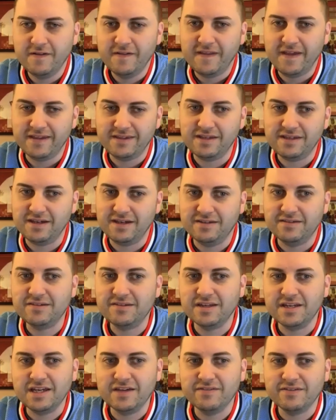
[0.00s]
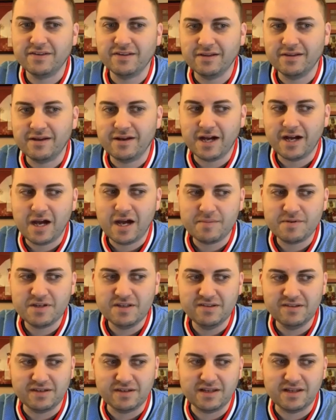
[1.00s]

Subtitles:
it's going to give us a lot of options,